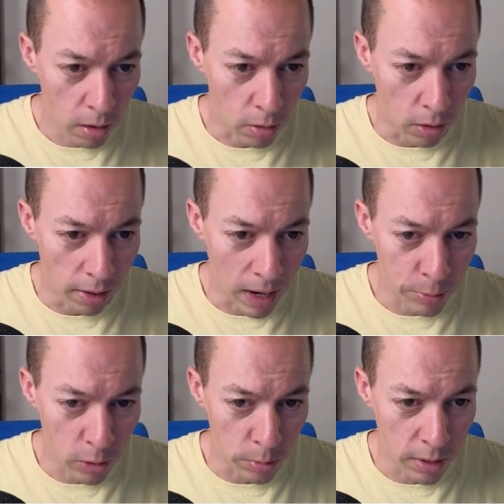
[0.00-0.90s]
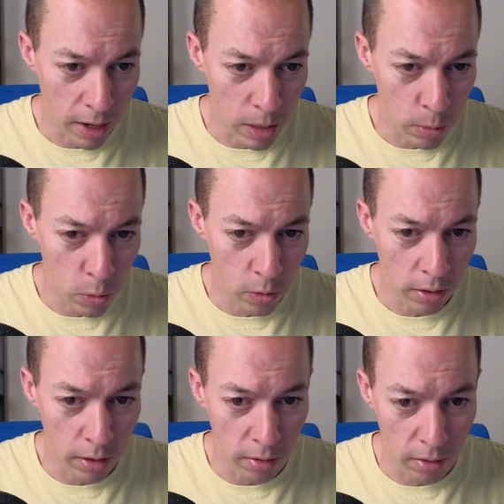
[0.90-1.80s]
We've got laptop table
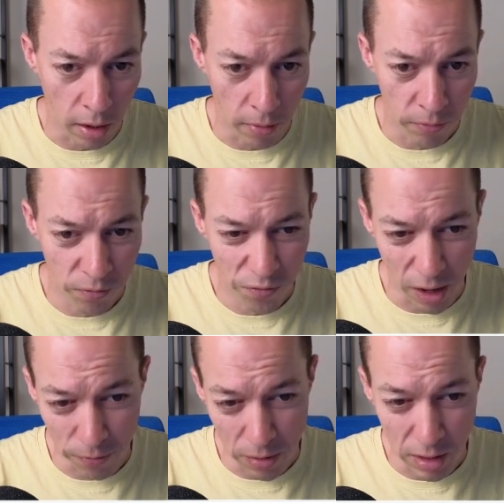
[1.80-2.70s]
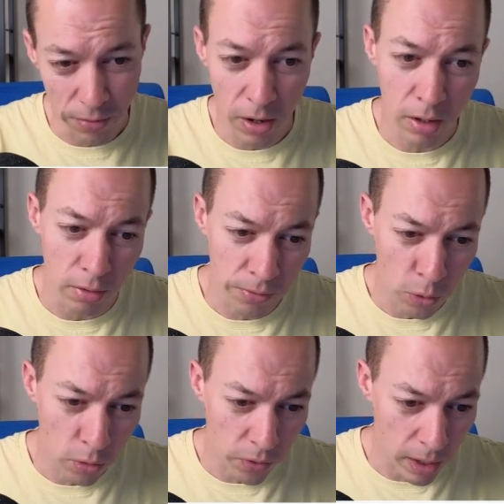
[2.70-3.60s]
at the 53rd at
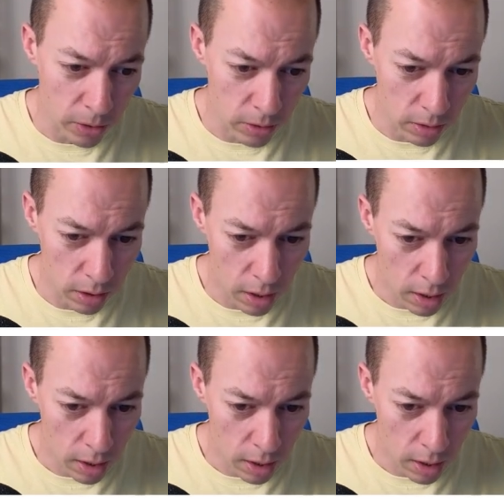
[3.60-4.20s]
4,000.